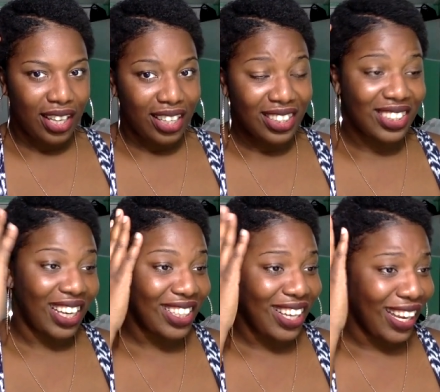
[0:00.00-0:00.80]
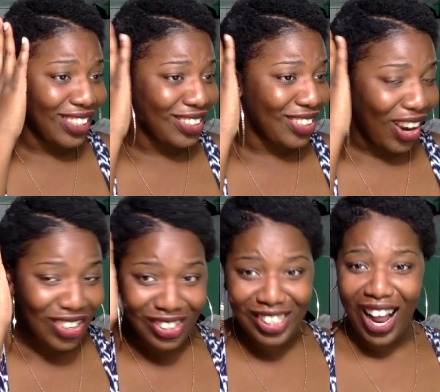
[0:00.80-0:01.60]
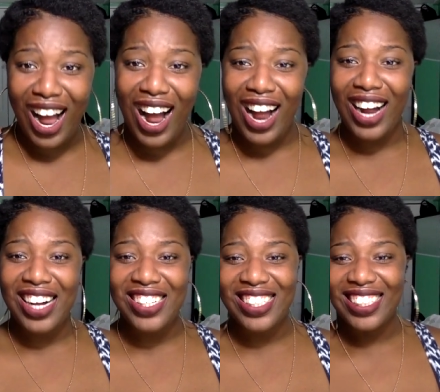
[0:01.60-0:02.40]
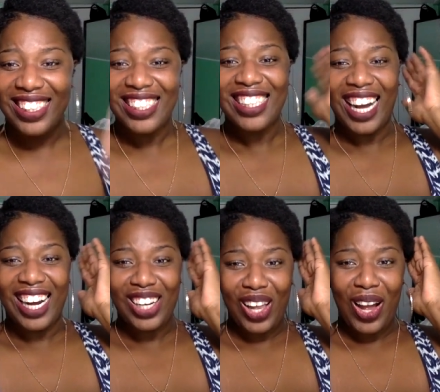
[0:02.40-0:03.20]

And it's like, it's so long. But